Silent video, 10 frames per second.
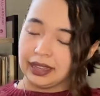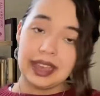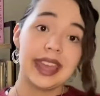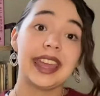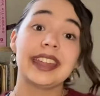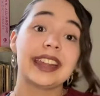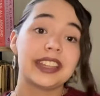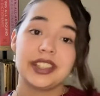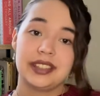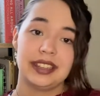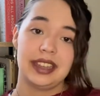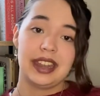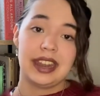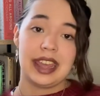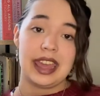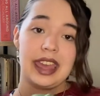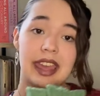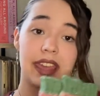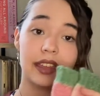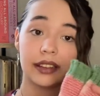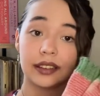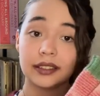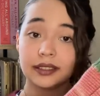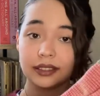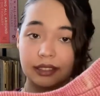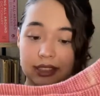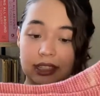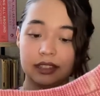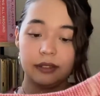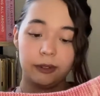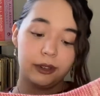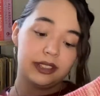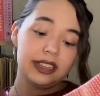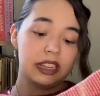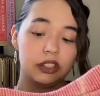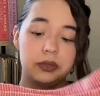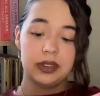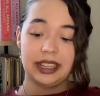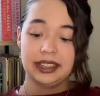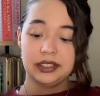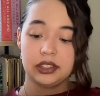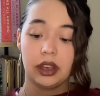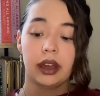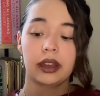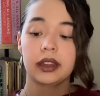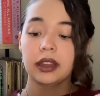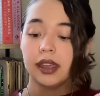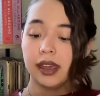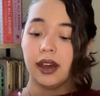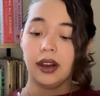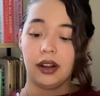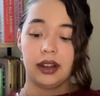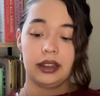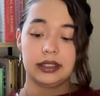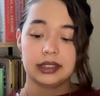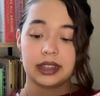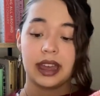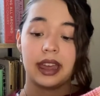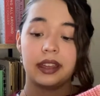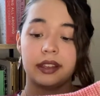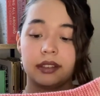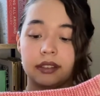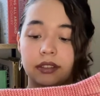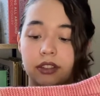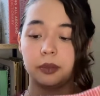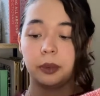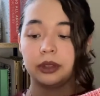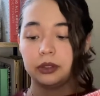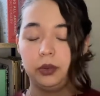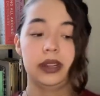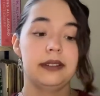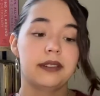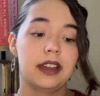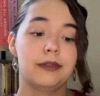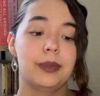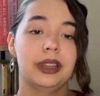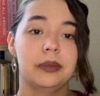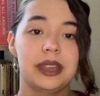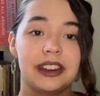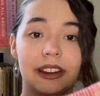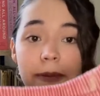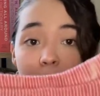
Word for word: And I just did a 64 stitch vanilla sock on size 2.25 millimeter